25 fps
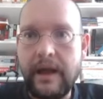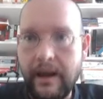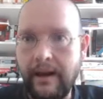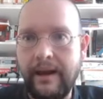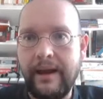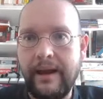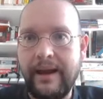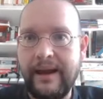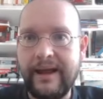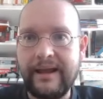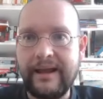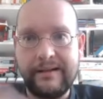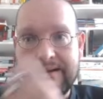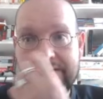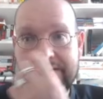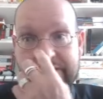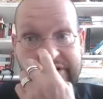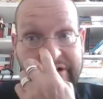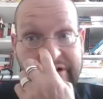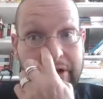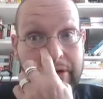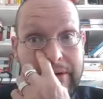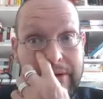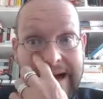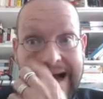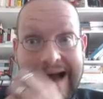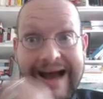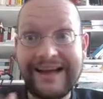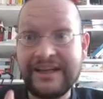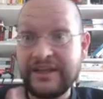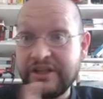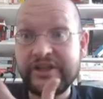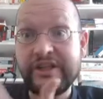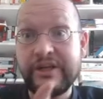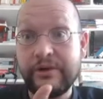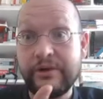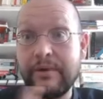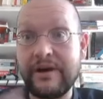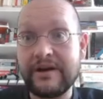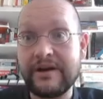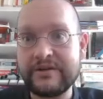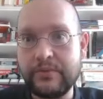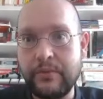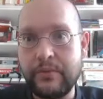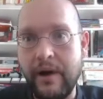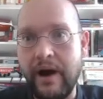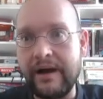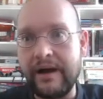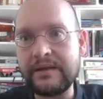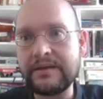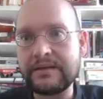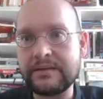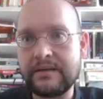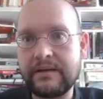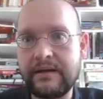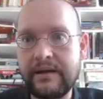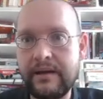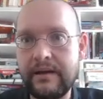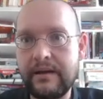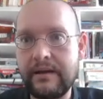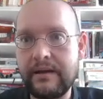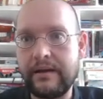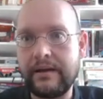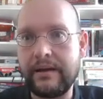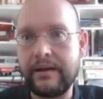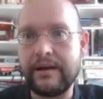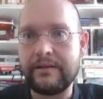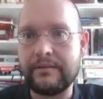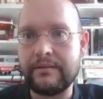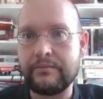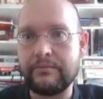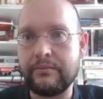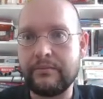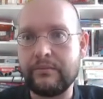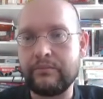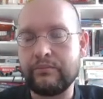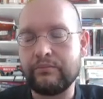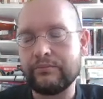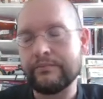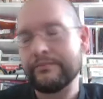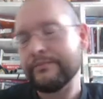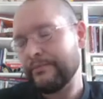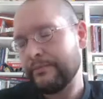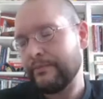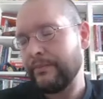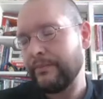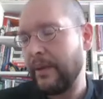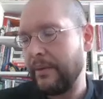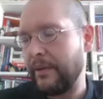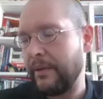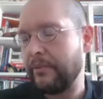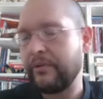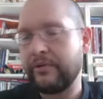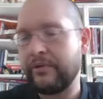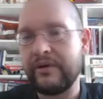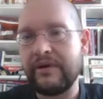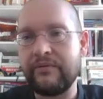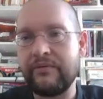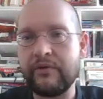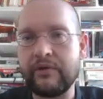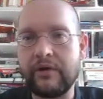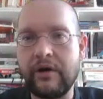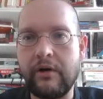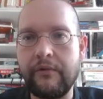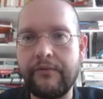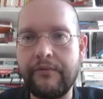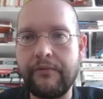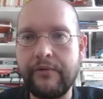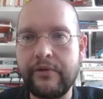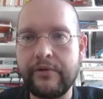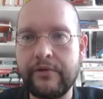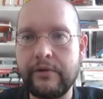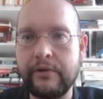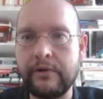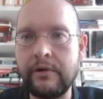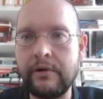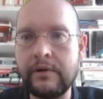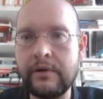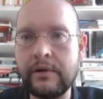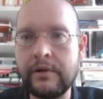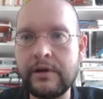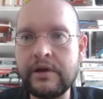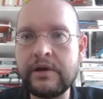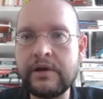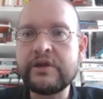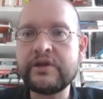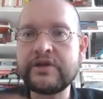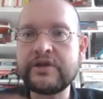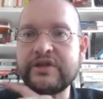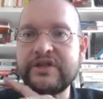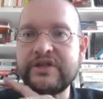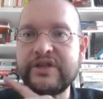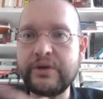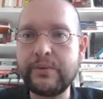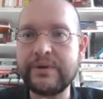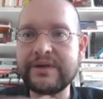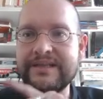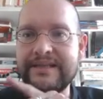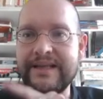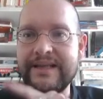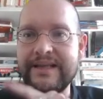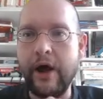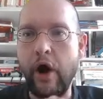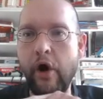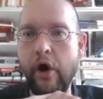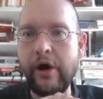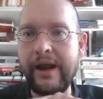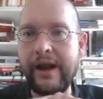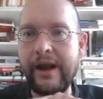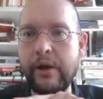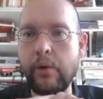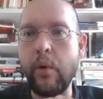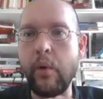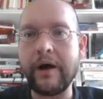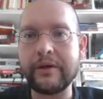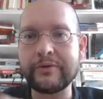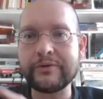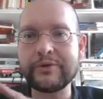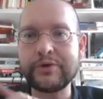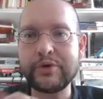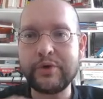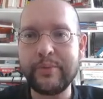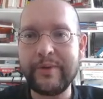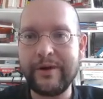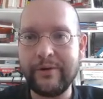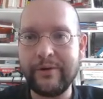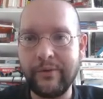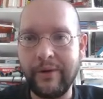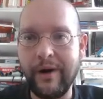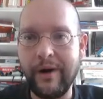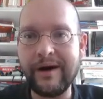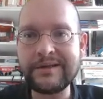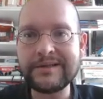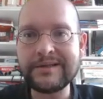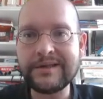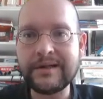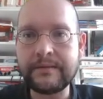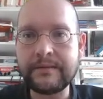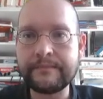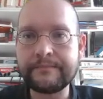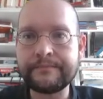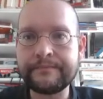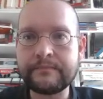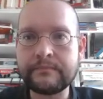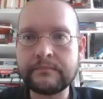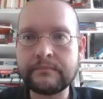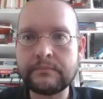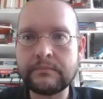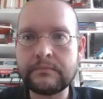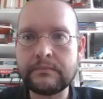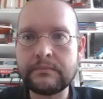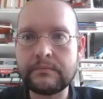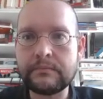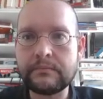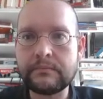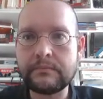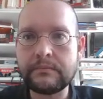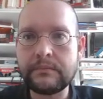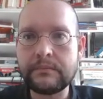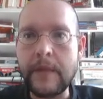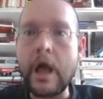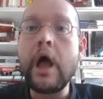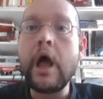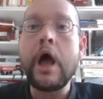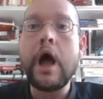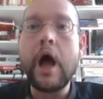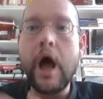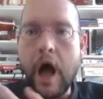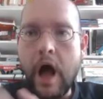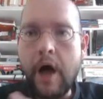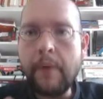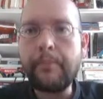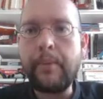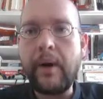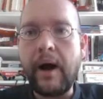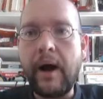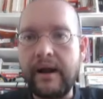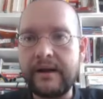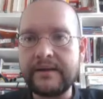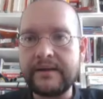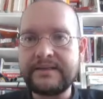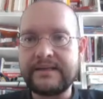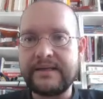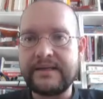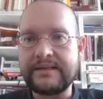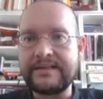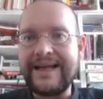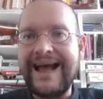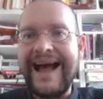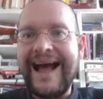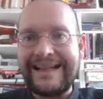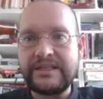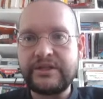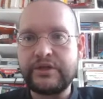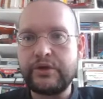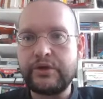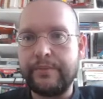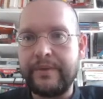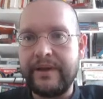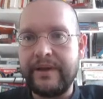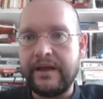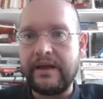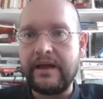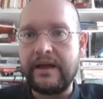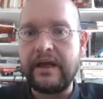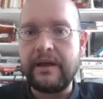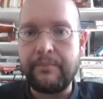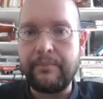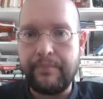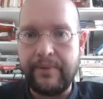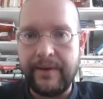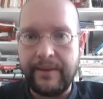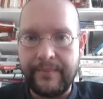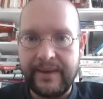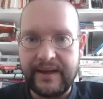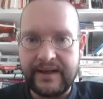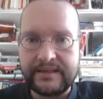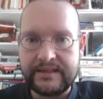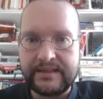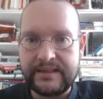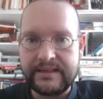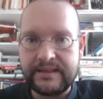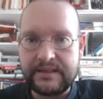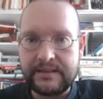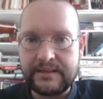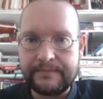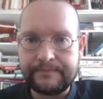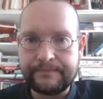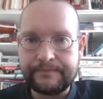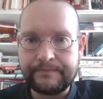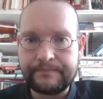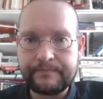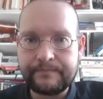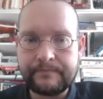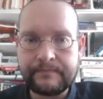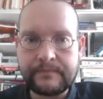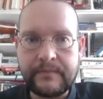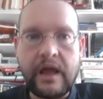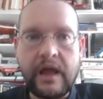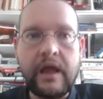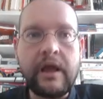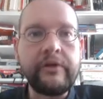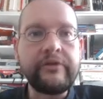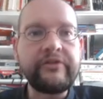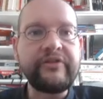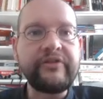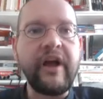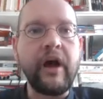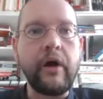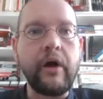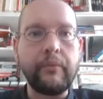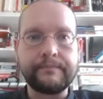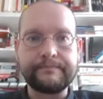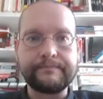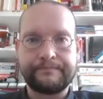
And so as she was right, and maybe we could even go further, she was the only one to be right, her policies had to be implemented. So,